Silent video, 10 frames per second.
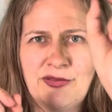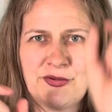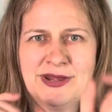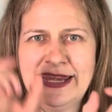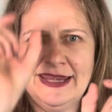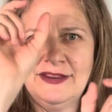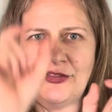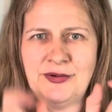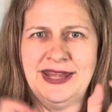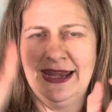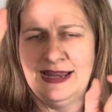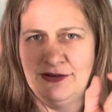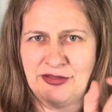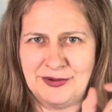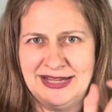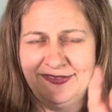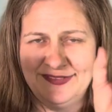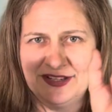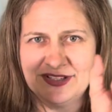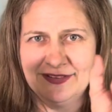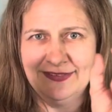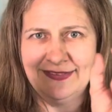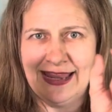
3, 3, and 3 stitches,